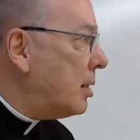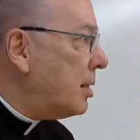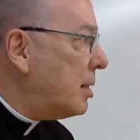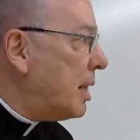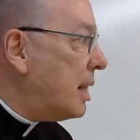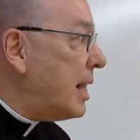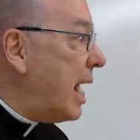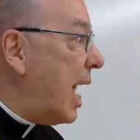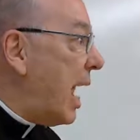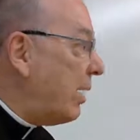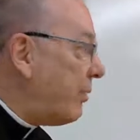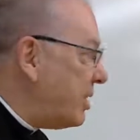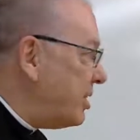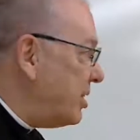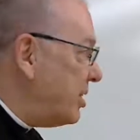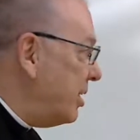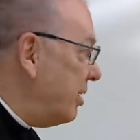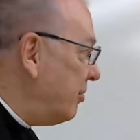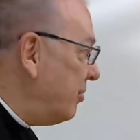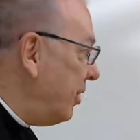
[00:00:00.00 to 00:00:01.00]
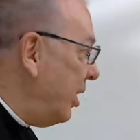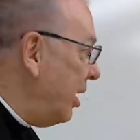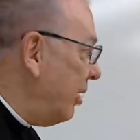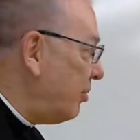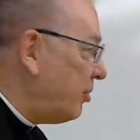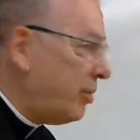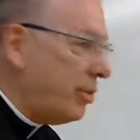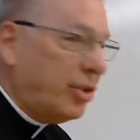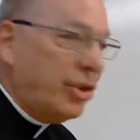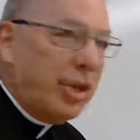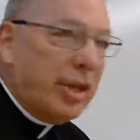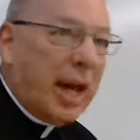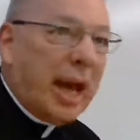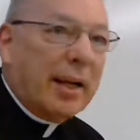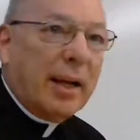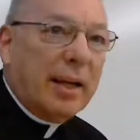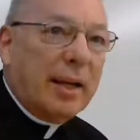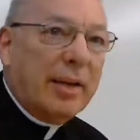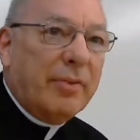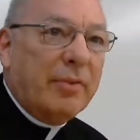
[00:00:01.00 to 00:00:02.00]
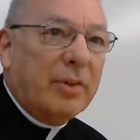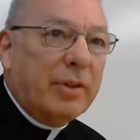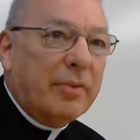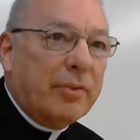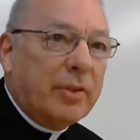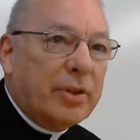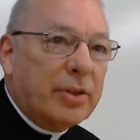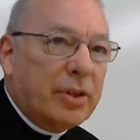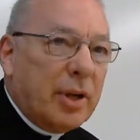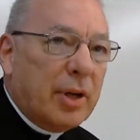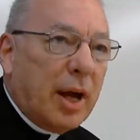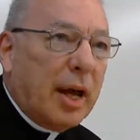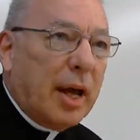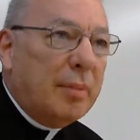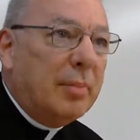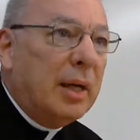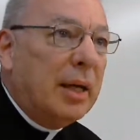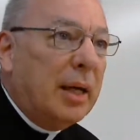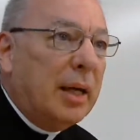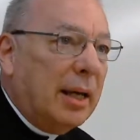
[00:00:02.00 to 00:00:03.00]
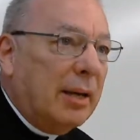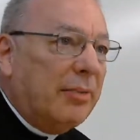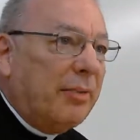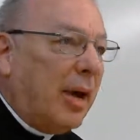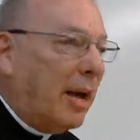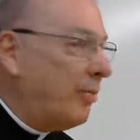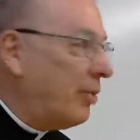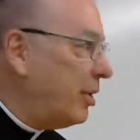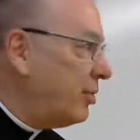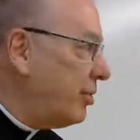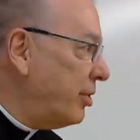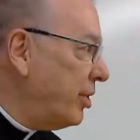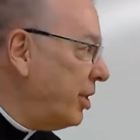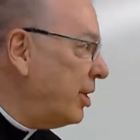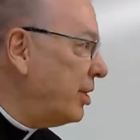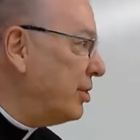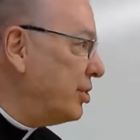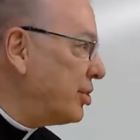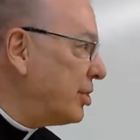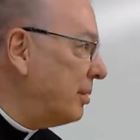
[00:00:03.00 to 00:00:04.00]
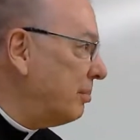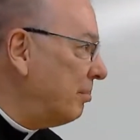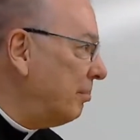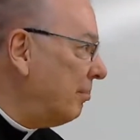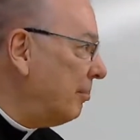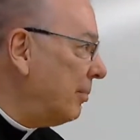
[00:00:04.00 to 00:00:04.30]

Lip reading: the narrative of Christianity for the first time in 500 years.